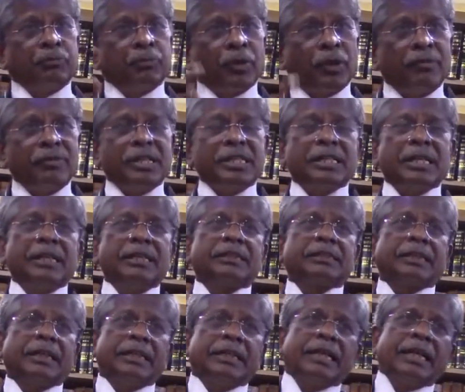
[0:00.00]
provision is
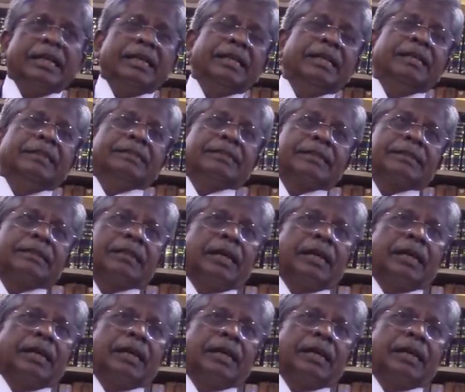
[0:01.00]
contained in section